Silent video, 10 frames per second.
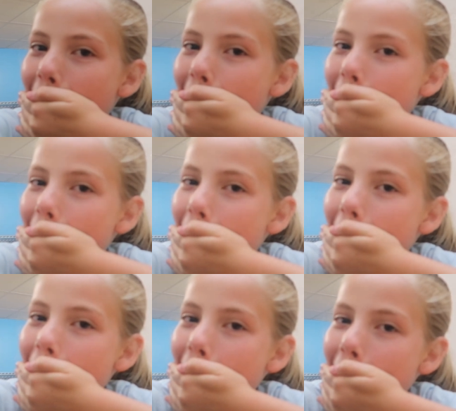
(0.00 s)

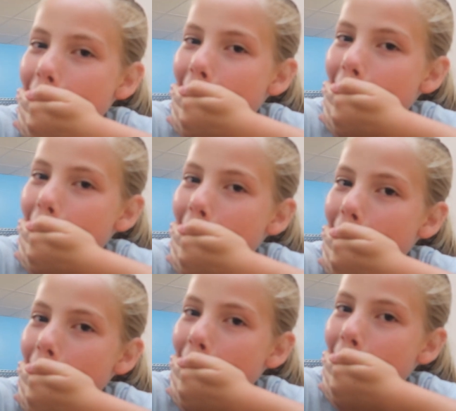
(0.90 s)

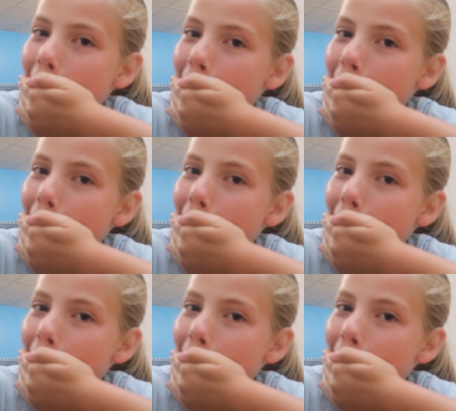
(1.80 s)
Nothing is said.